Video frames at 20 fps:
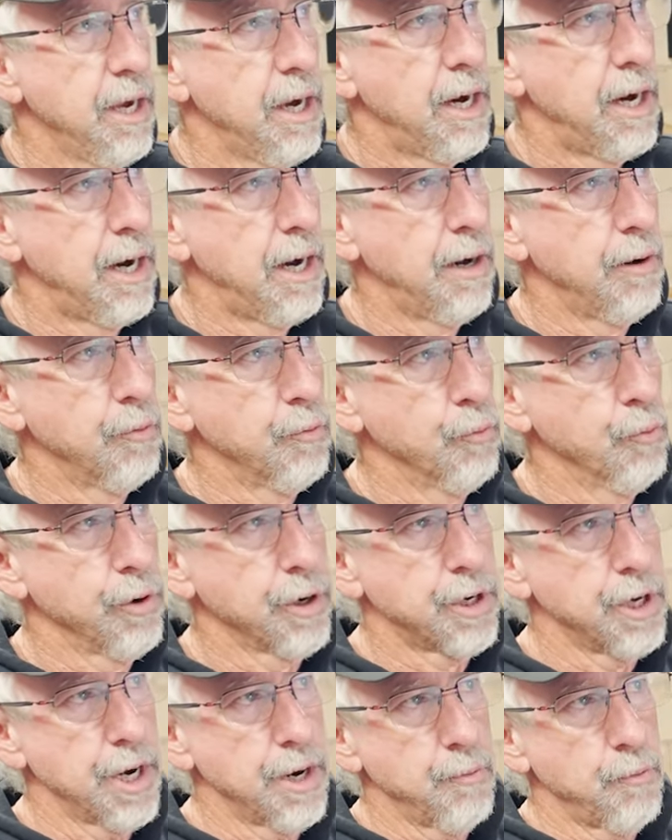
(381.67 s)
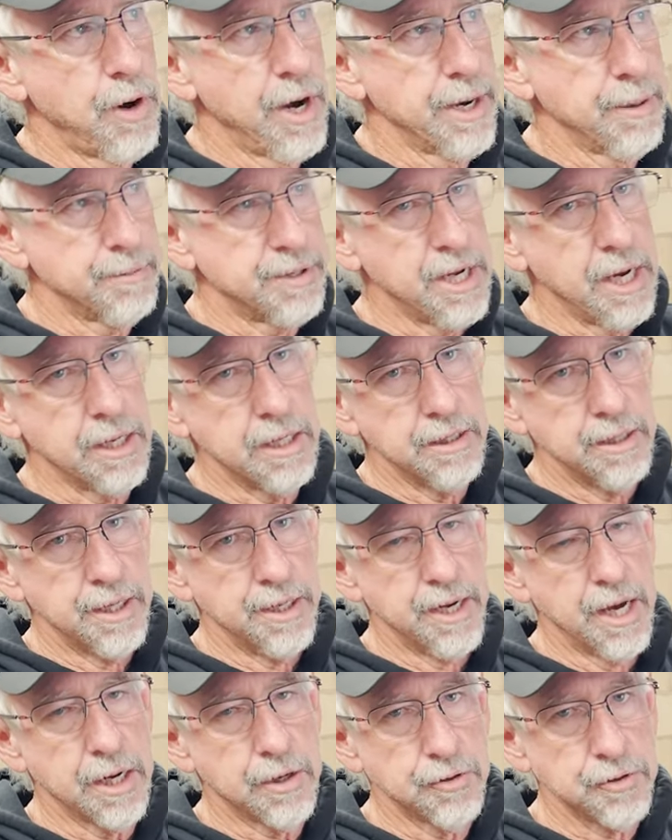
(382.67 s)
Uh, we're gonna wind up taking the
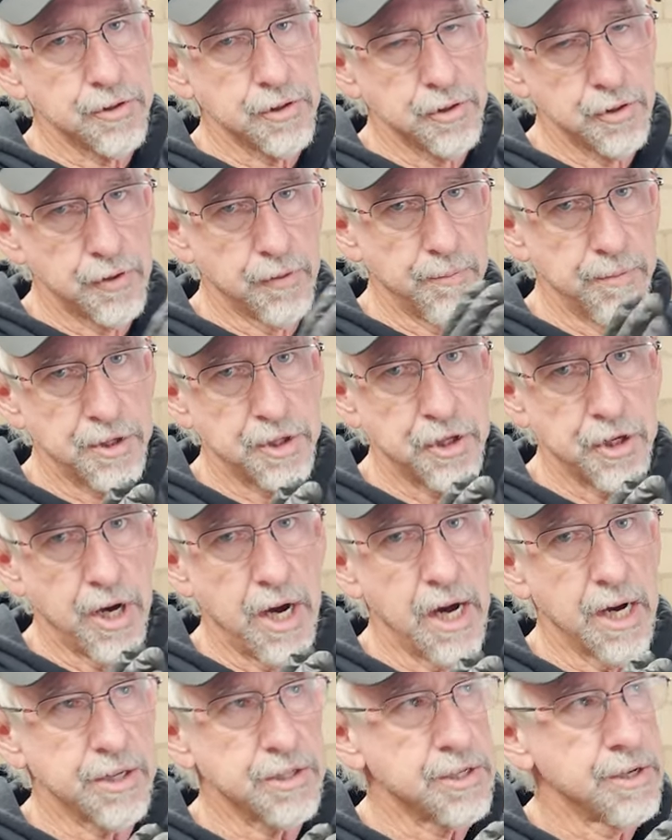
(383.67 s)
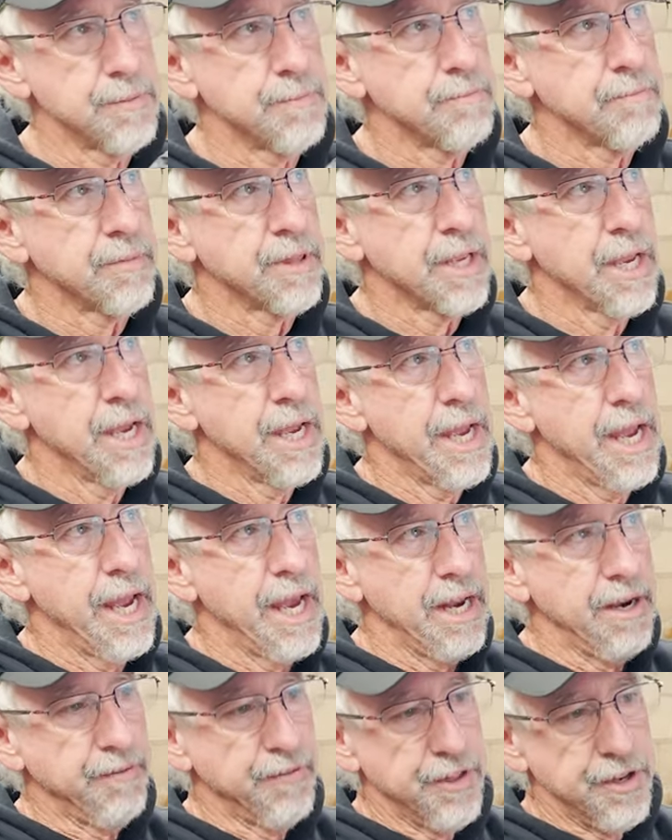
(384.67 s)
knuckles loose from the shocks
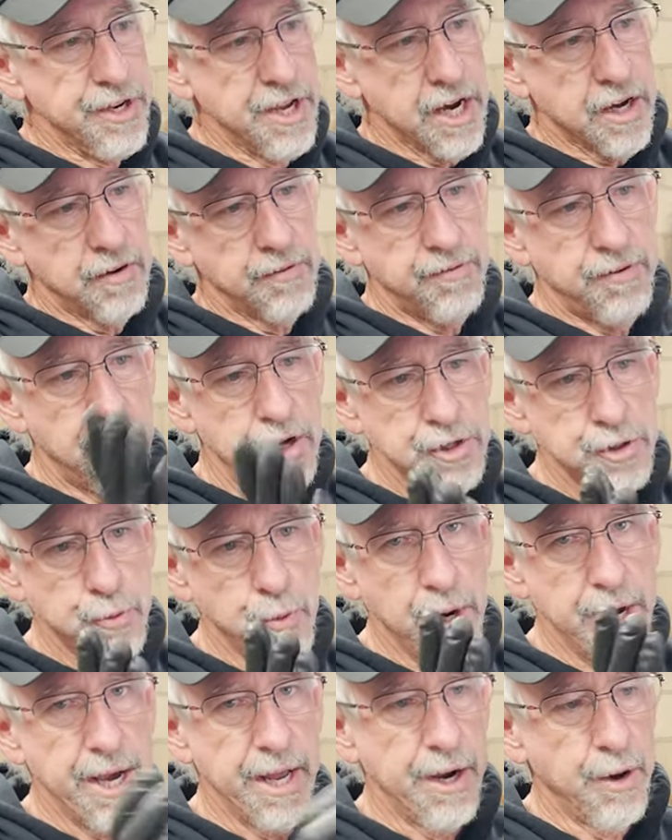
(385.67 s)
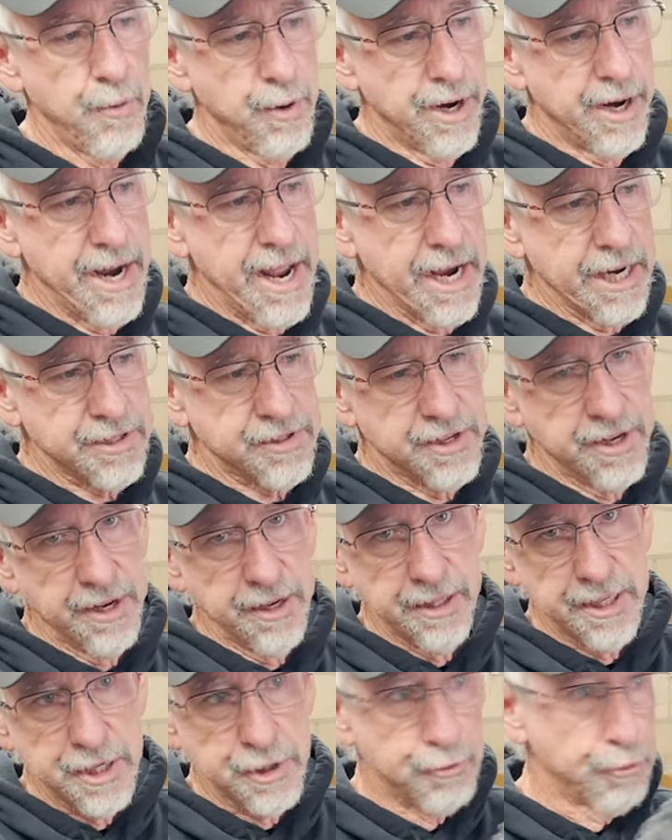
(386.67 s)
and if the knuckle falls away, I don't want it
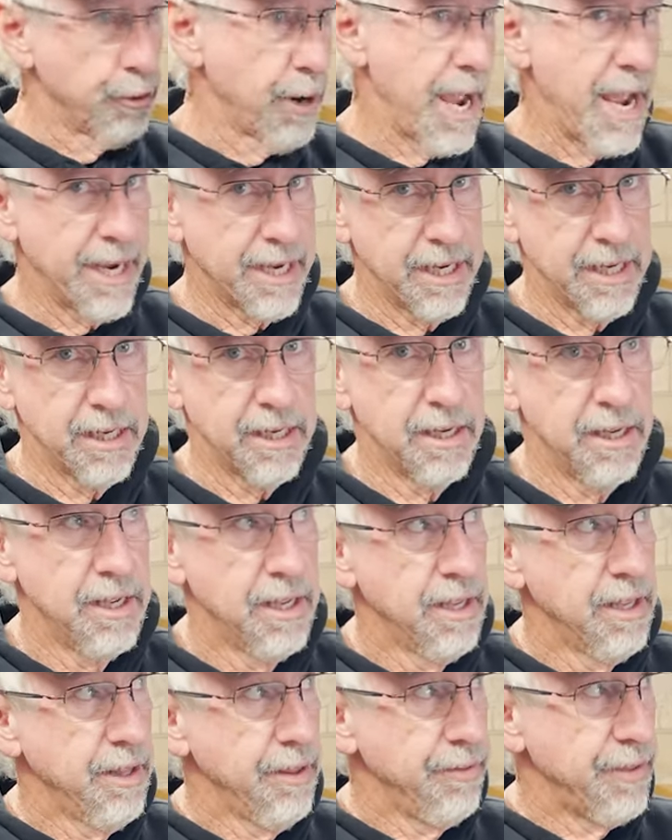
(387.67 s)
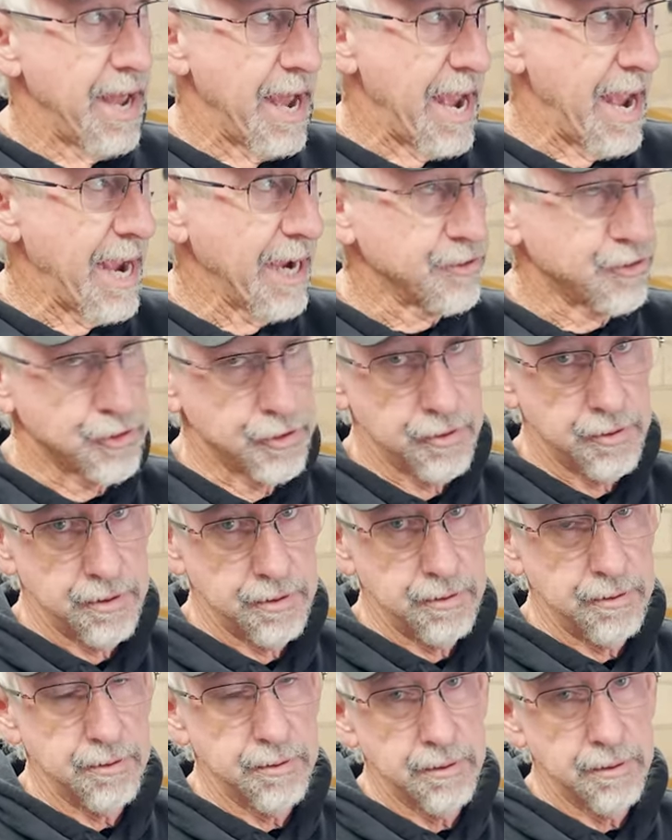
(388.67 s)
accidentally dragging the axle